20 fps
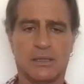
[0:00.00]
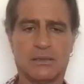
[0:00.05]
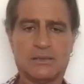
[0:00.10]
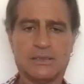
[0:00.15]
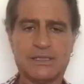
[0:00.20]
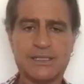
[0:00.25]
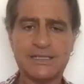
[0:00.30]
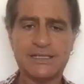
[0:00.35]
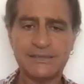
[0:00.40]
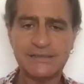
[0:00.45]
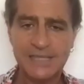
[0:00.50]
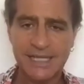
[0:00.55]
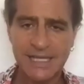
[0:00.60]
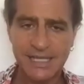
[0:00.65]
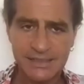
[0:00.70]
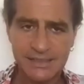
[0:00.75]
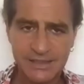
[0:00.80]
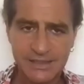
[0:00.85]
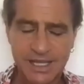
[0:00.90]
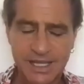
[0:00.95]
This
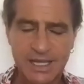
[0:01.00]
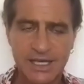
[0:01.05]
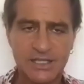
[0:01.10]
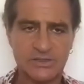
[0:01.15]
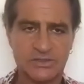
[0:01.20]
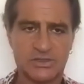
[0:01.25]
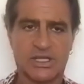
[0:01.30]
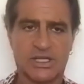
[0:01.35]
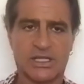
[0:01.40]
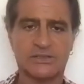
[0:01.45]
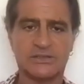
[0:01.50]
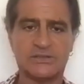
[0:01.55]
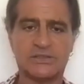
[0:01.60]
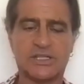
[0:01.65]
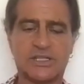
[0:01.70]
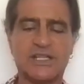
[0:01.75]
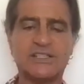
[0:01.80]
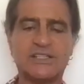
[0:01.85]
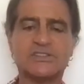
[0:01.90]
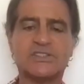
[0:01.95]
intelligence
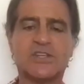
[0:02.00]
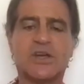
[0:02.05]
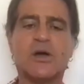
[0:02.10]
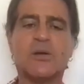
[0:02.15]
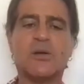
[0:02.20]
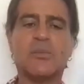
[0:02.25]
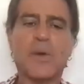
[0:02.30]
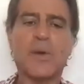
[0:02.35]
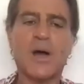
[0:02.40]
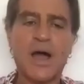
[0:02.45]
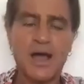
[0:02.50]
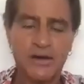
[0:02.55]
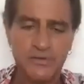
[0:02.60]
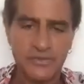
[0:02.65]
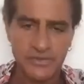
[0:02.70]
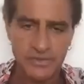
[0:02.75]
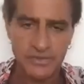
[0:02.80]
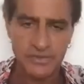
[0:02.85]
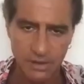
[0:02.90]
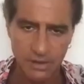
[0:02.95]
is
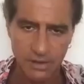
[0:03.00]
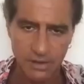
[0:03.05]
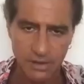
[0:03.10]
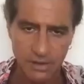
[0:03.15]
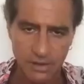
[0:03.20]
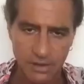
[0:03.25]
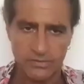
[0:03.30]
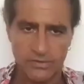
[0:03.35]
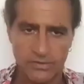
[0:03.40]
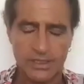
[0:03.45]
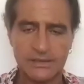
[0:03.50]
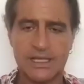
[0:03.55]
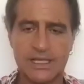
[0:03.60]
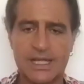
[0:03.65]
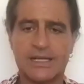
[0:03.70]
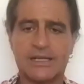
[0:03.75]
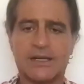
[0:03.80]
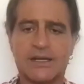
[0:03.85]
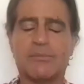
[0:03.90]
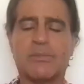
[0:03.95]
above the COVID
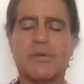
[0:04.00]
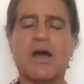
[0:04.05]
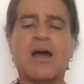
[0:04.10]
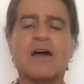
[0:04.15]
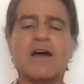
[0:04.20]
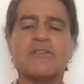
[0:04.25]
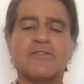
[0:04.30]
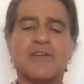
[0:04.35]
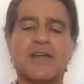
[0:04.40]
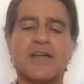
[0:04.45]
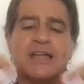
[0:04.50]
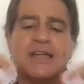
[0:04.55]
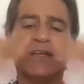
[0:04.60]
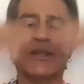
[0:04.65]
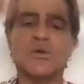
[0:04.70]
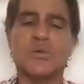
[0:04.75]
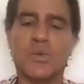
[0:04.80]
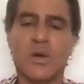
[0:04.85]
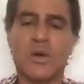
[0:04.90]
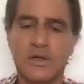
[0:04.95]
and above
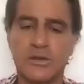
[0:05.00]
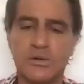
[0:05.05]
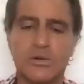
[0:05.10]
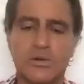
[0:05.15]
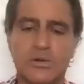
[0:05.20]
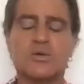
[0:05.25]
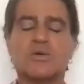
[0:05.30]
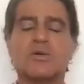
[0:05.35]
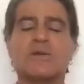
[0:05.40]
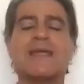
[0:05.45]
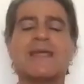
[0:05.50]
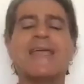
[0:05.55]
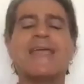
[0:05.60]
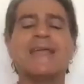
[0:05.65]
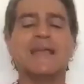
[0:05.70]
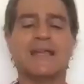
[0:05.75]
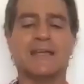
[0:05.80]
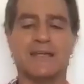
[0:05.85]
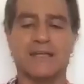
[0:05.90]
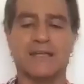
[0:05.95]
anyone who
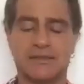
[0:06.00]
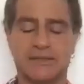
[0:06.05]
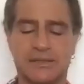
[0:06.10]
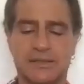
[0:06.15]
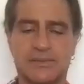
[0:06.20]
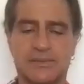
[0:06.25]
created it.